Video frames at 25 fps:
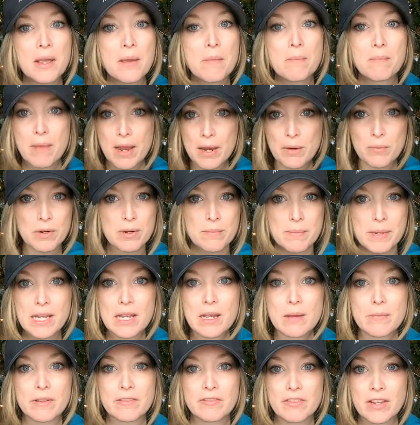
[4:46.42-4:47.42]
might want to
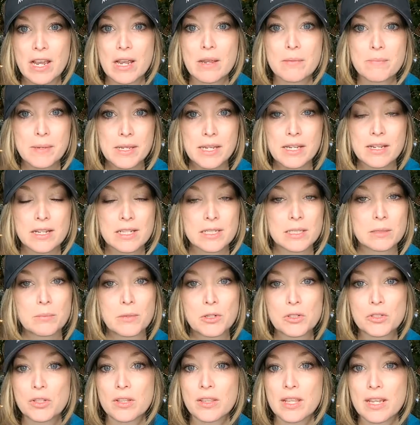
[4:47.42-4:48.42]
become a VIP customer
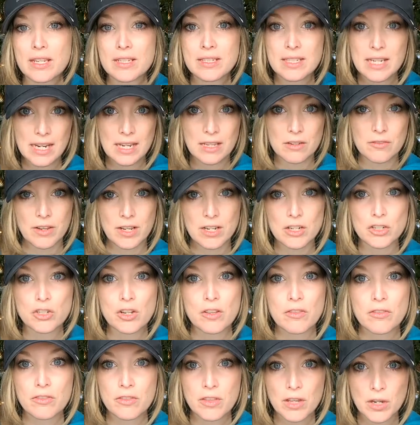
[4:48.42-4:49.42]
so they can take advantage
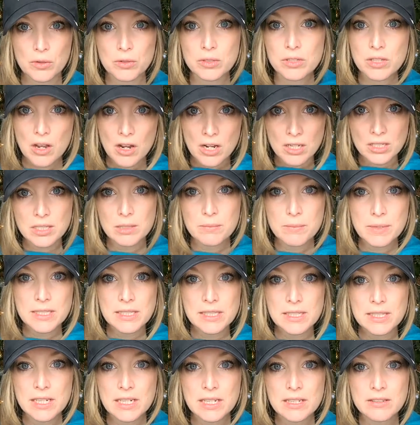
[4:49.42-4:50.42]
of those awesome
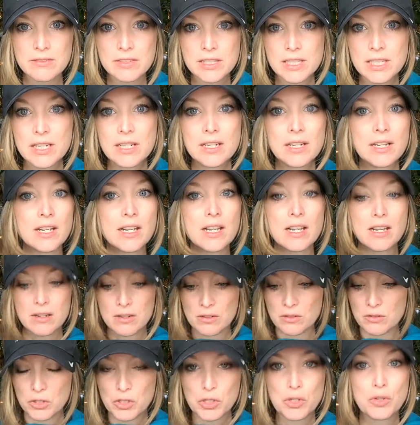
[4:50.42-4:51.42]
incentives,
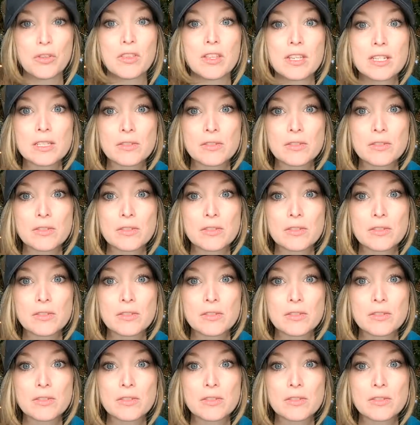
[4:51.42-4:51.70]
do this